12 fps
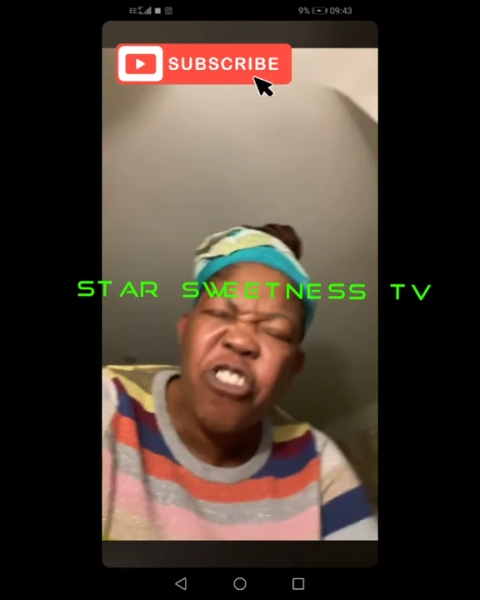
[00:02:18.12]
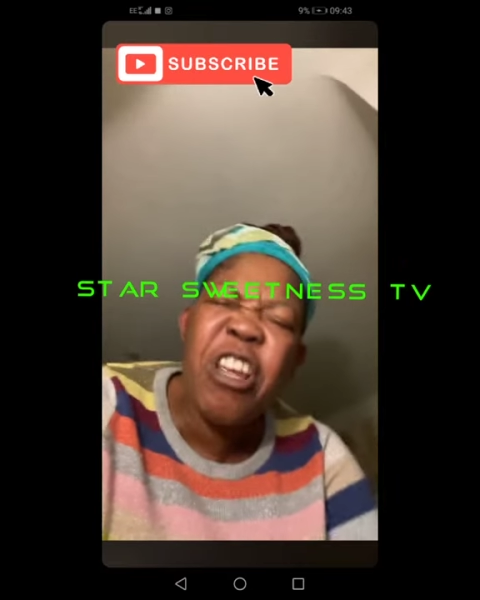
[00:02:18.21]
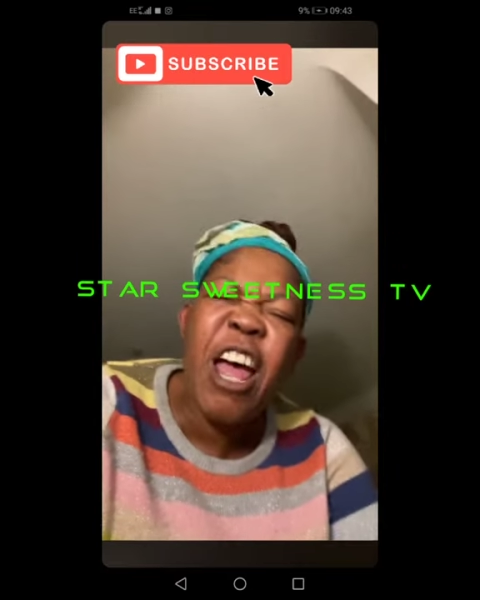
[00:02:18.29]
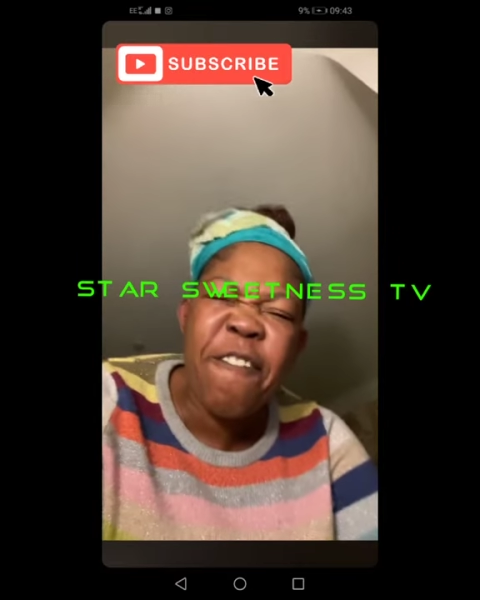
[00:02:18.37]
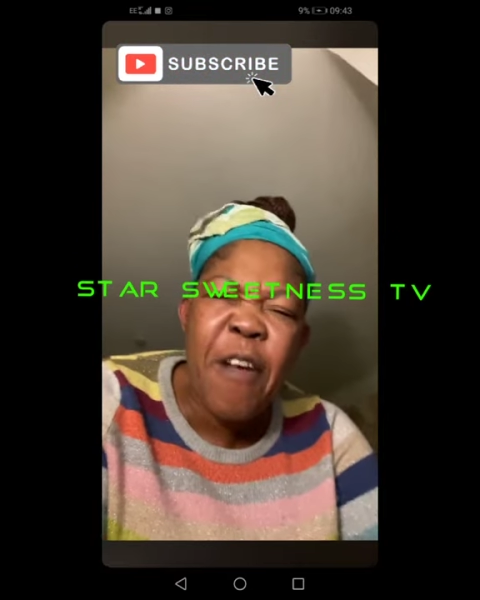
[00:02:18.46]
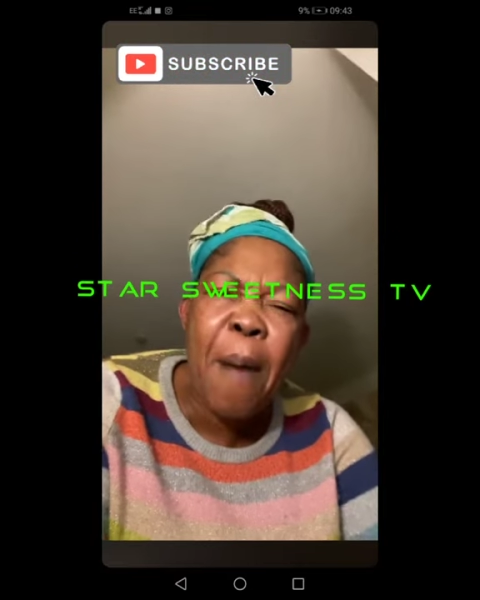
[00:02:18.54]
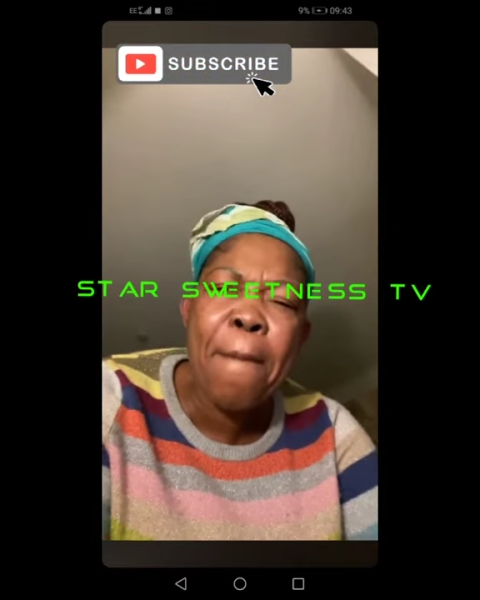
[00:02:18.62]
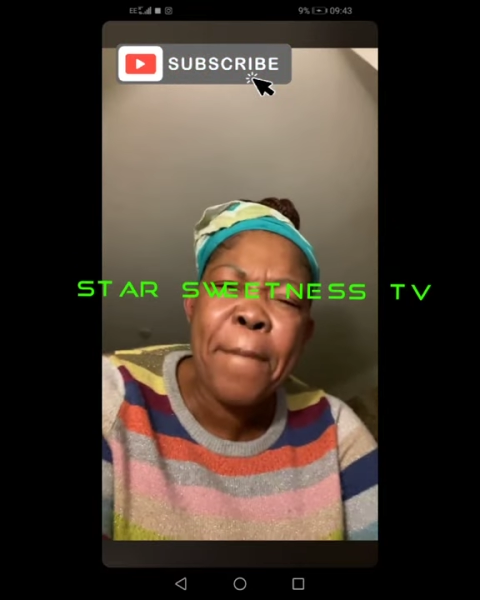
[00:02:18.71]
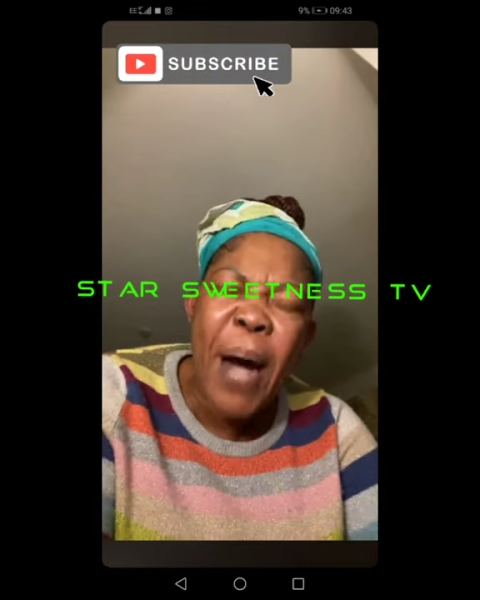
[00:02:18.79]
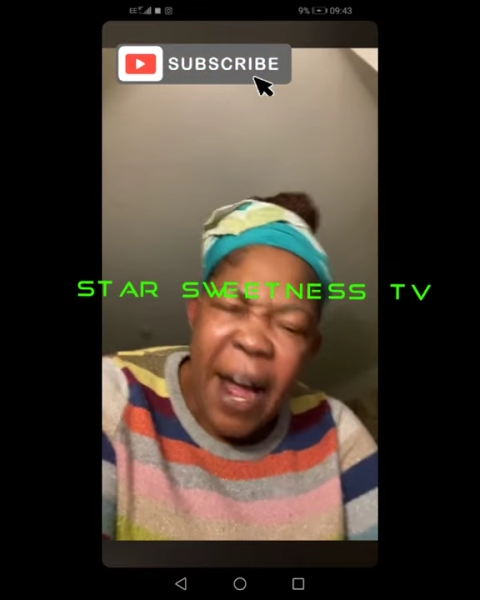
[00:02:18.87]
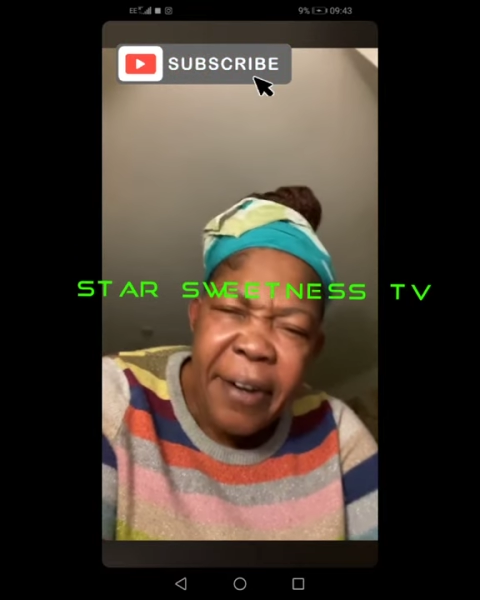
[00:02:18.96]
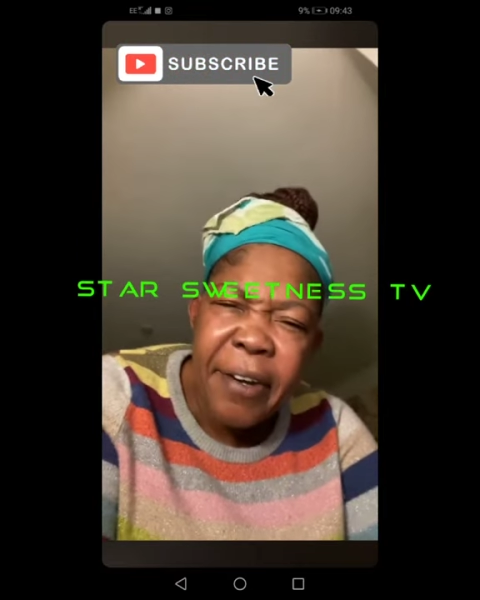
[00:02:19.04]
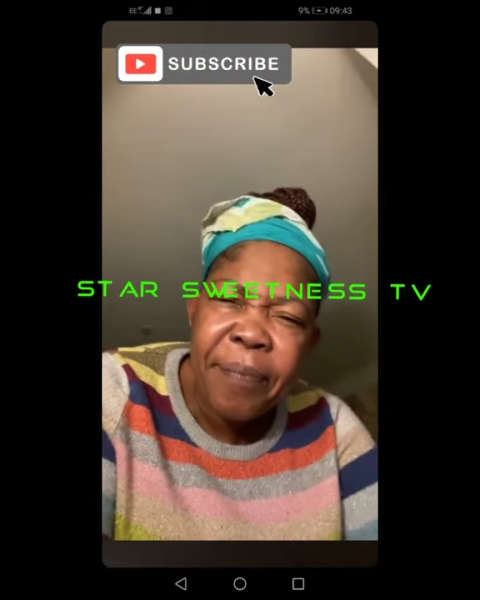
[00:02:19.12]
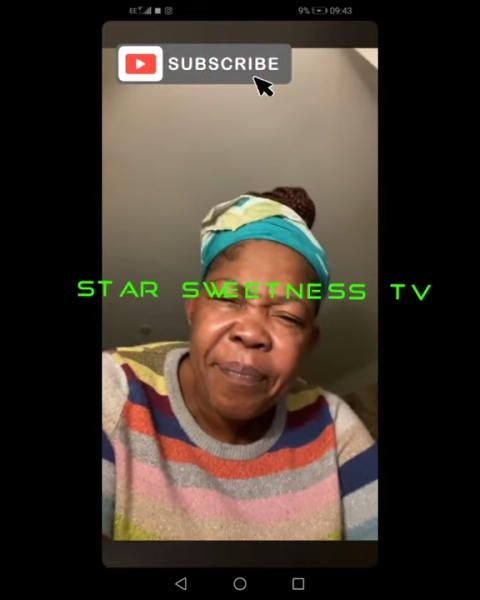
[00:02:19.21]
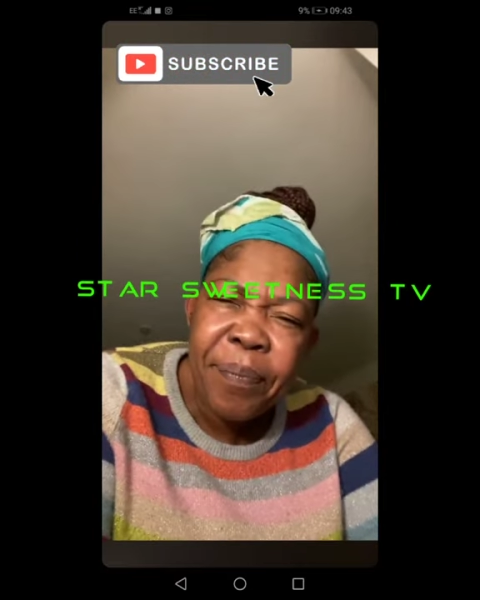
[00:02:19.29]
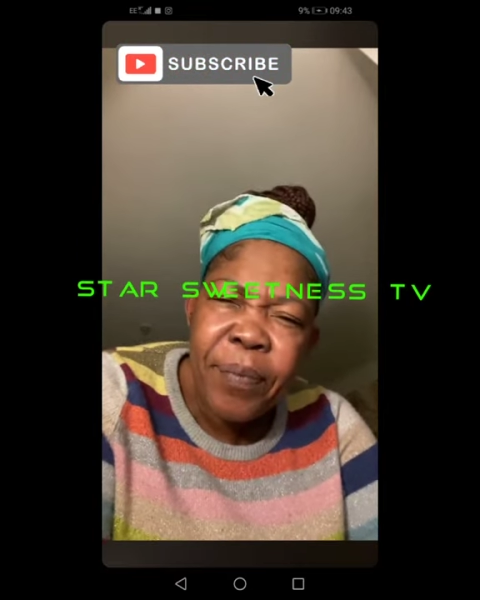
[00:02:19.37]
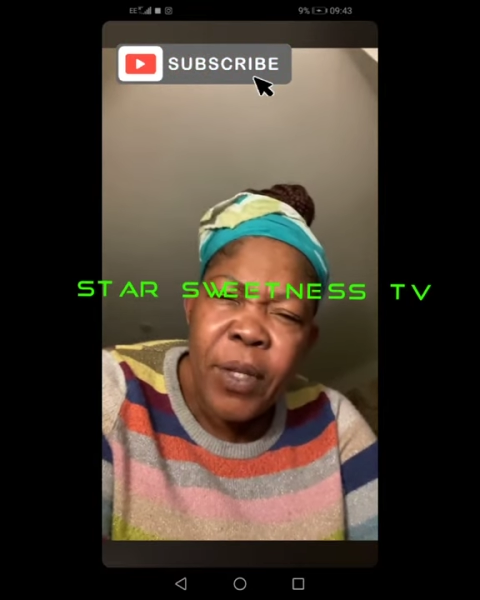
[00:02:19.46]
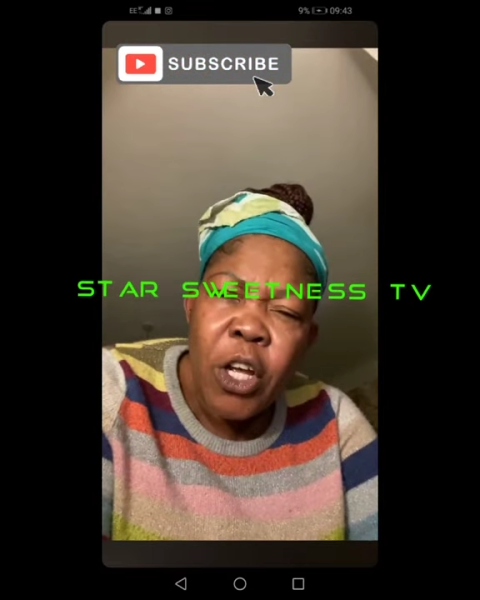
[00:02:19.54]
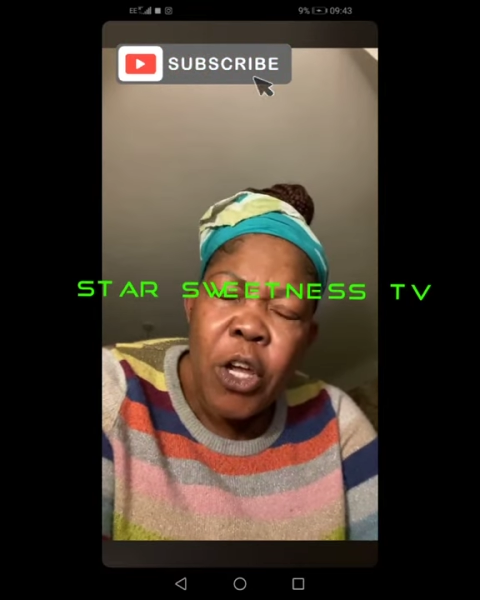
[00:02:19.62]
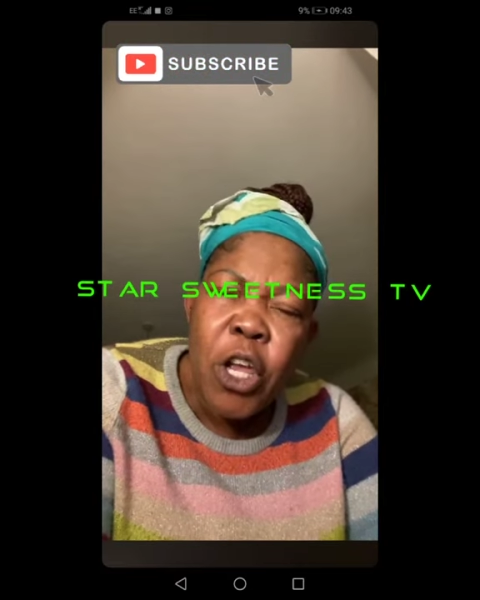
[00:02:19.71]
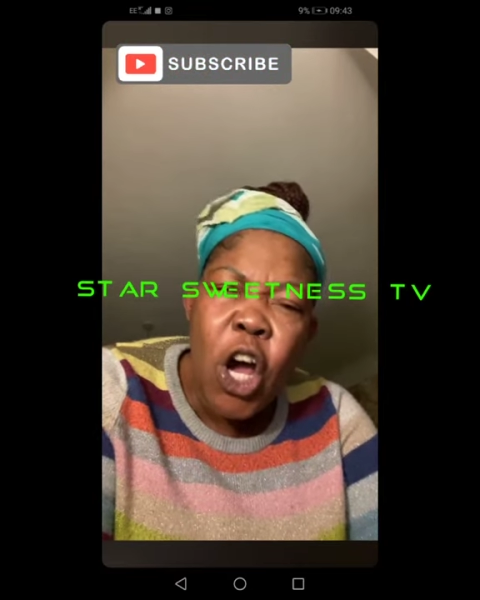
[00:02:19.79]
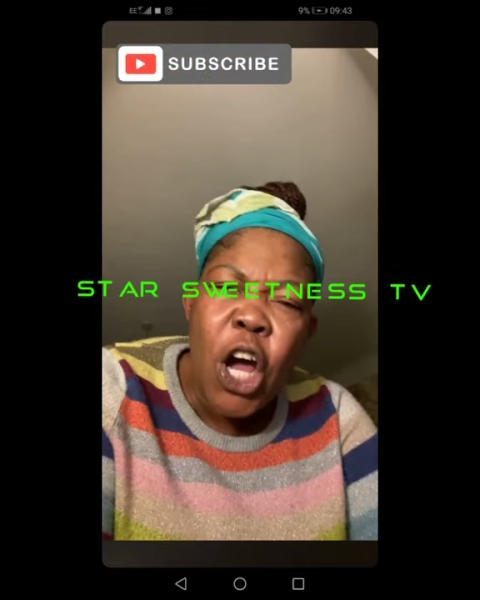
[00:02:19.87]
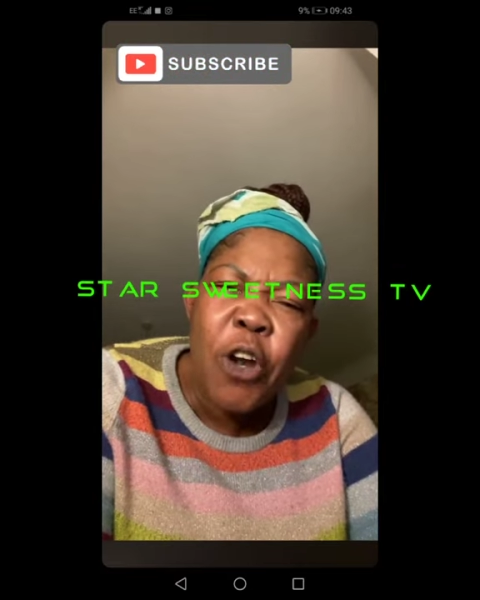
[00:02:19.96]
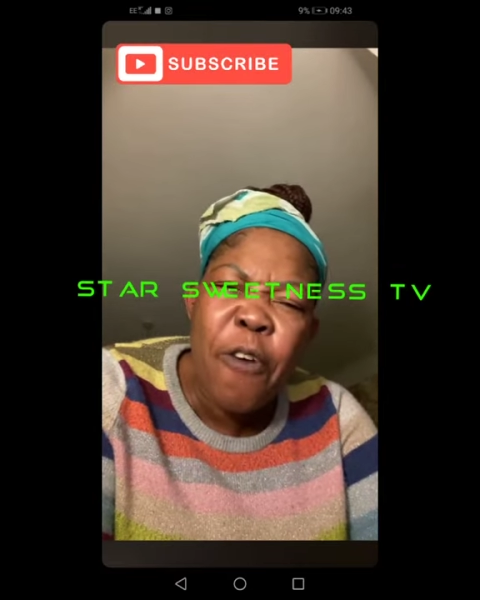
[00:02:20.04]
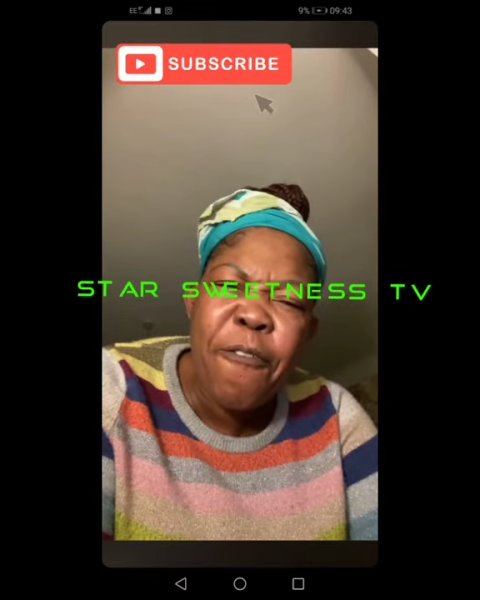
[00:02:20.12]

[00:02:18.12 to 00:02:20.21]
Trisha, if you're bad, you're going